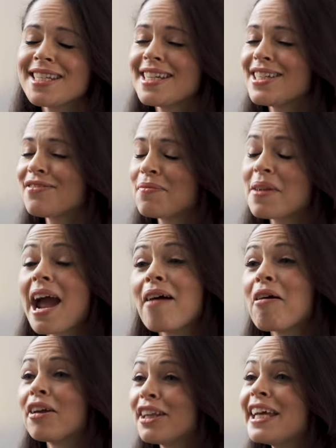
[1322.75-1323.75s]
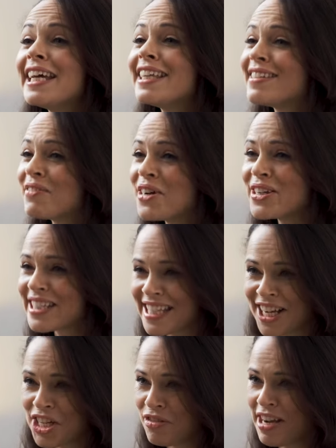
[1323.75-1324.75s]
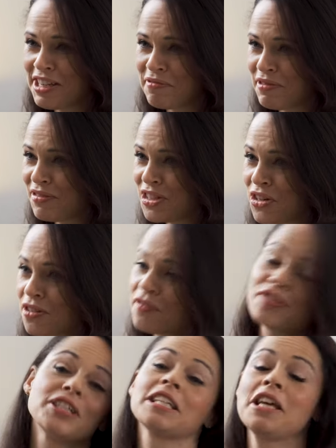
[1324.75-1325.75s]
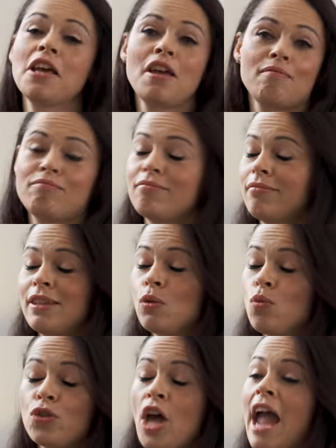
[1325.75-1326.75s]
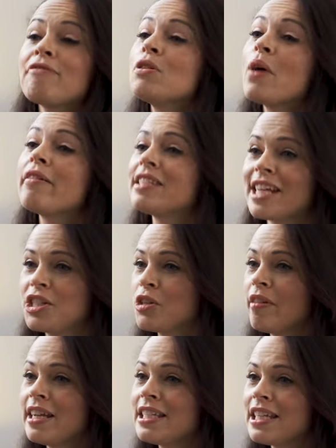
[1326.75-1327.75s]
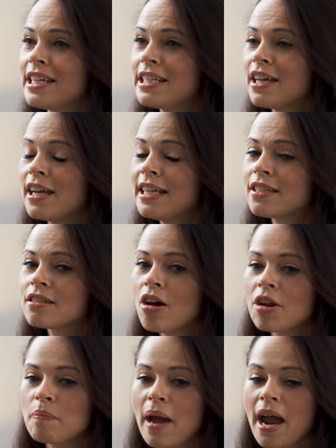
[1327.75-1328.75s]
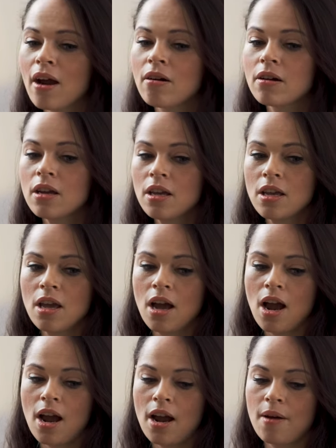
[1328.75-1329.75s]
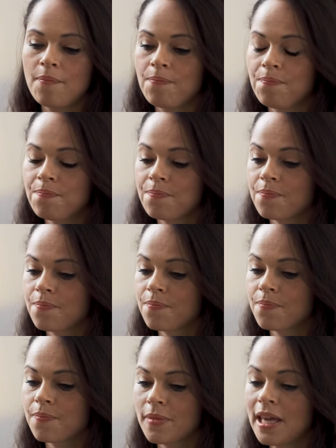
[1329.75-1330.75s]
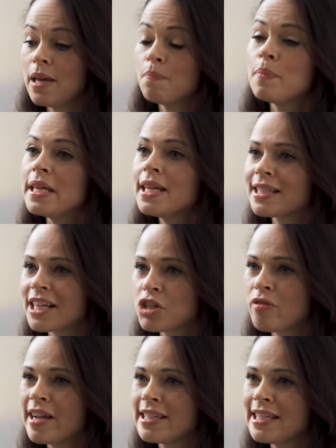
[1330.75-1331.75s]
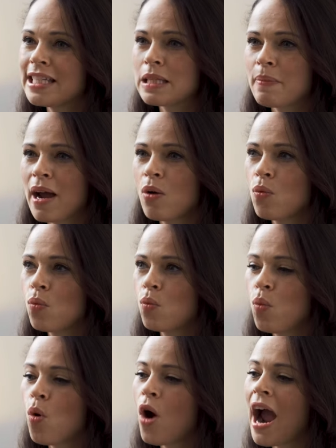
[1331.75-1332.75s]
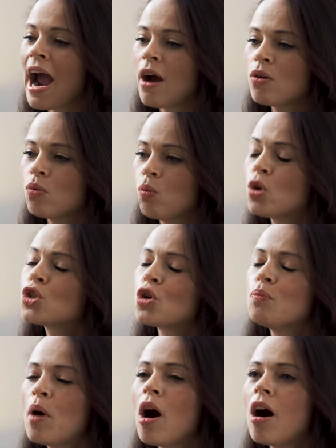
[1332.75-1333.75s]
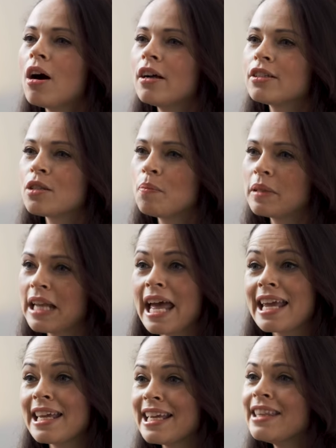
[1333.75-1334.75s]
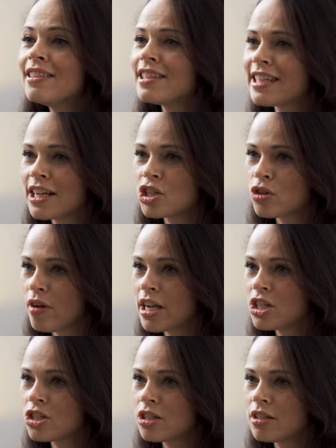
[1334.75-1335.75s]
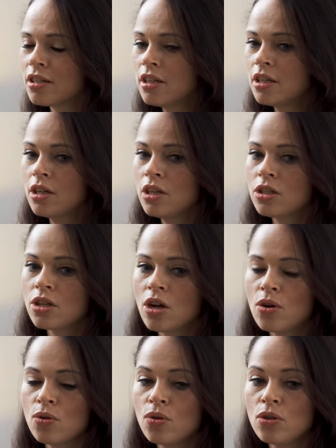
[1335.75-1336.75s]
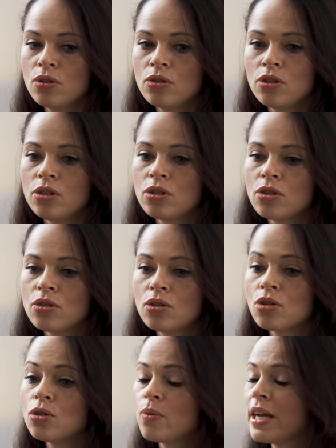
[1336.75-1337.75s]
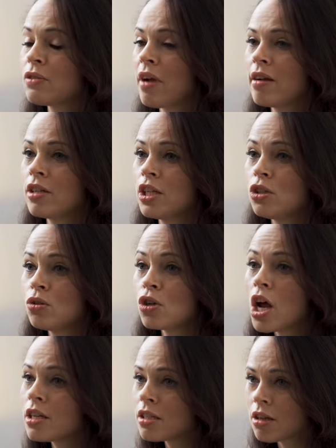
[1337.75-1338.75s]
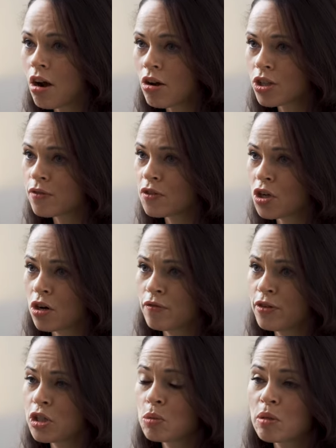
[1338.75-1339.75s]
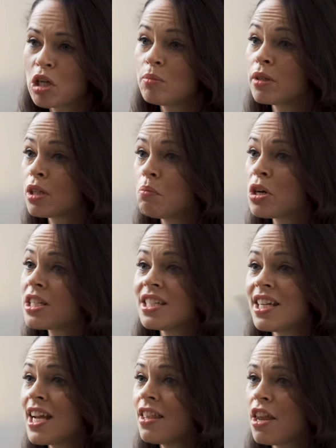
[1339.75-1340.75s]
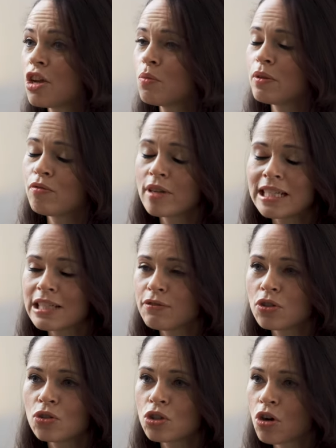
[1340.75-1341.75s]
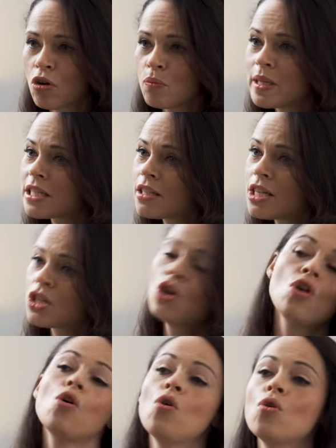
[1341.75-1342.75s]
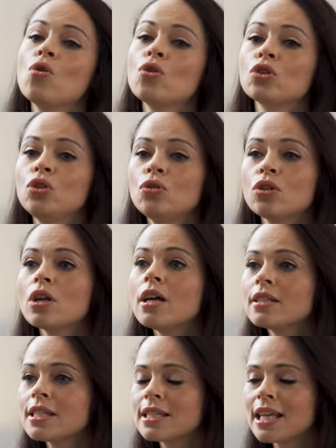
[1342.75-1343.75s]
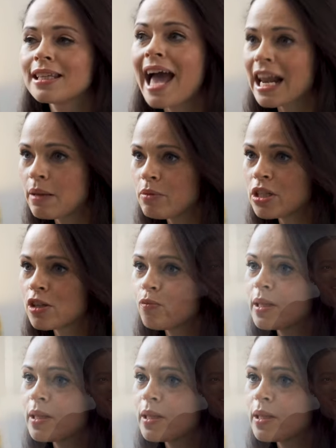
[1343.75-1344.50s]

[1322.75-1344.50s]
years from now, I'll hear the world is saturated with photographers. The, the, everywhere is saturated. It's not about um, it being saturated. It's about what, how, what's your part to play in the saturation. So there's two ways around it. You can undercut the photographers and become a commodity, and then it'll be really difficult to grow a business, or you can understand the elements of